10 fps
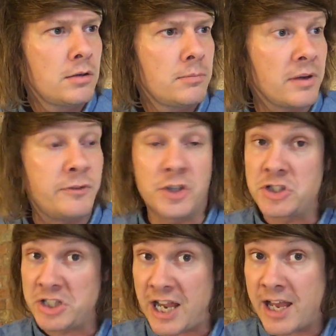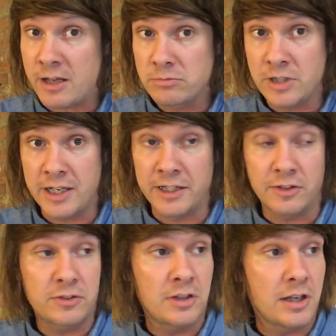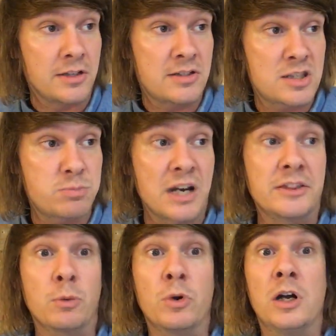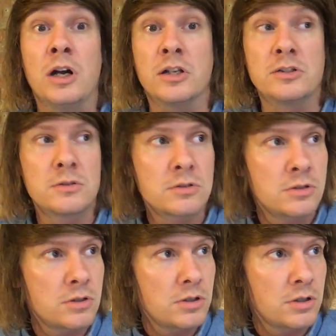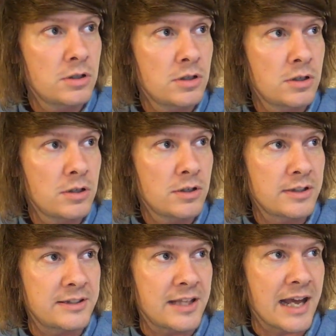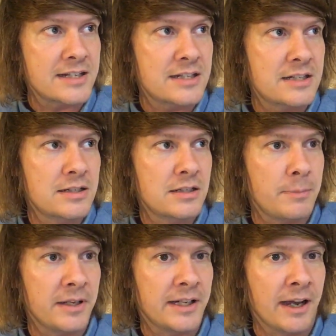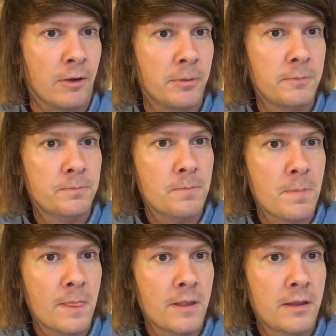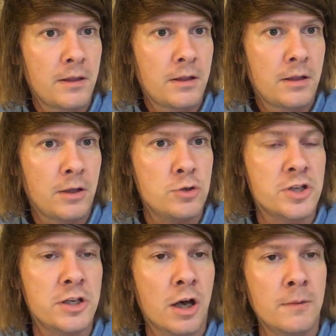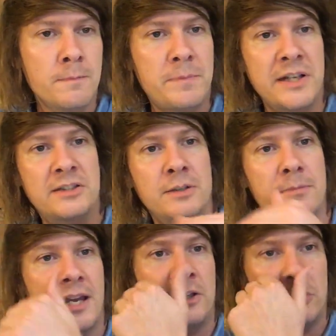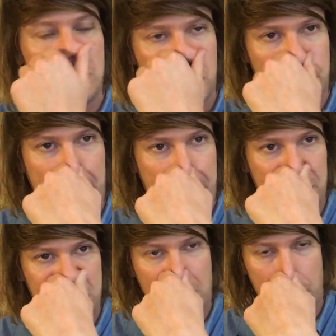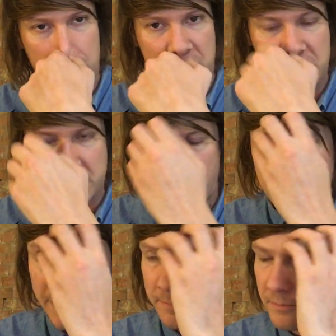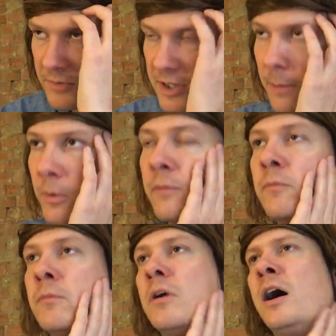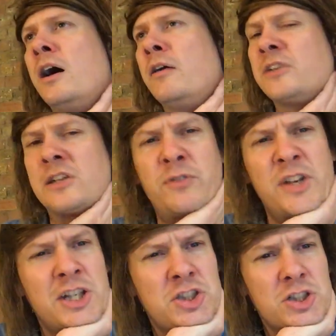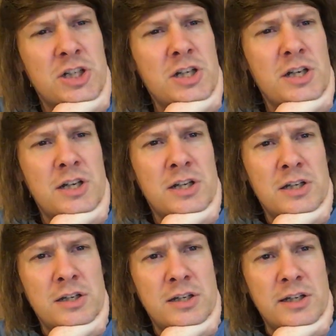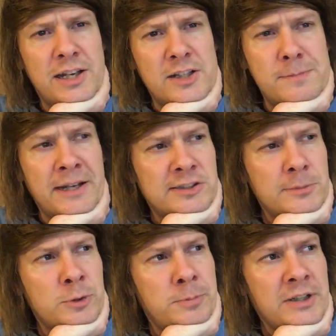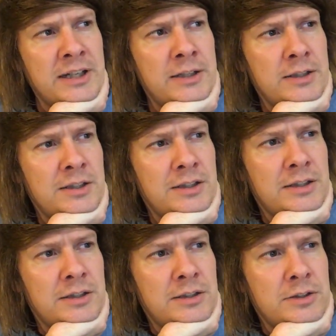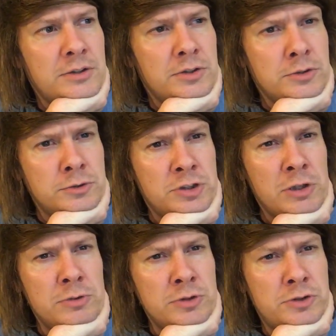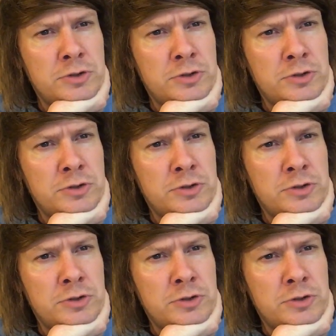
But if you can share the links and spread the word, that's the big help. Who's the non-Peter Mayhew Chewbacca Yoda? Someone, I think he's Finnish, ex-basketball player. You're Jonas?